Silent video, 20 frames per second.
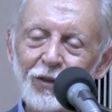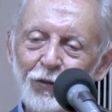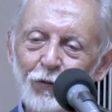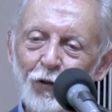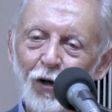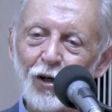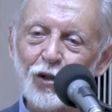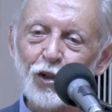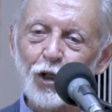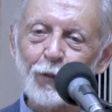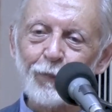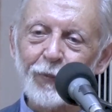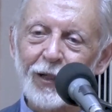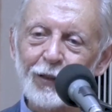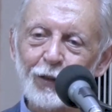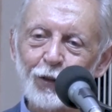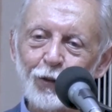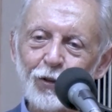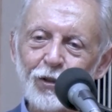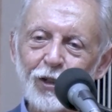falls on my
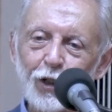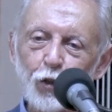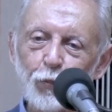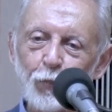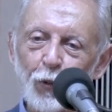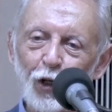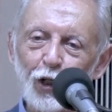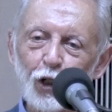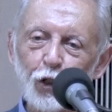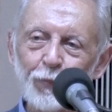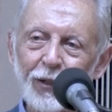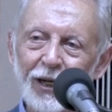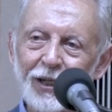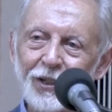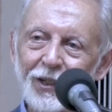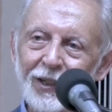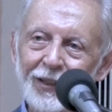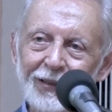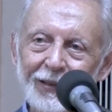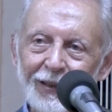clothes, it spoils my
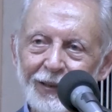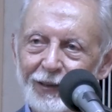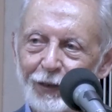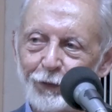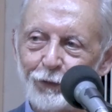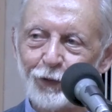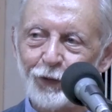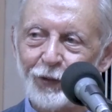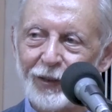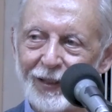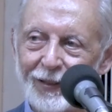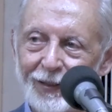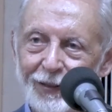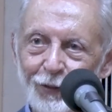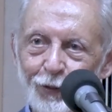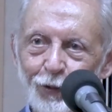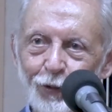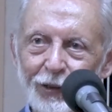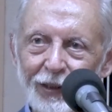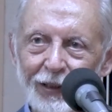shirt, and the food
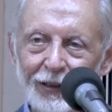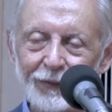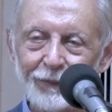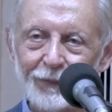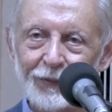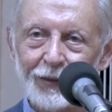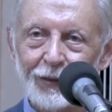doesn't go in.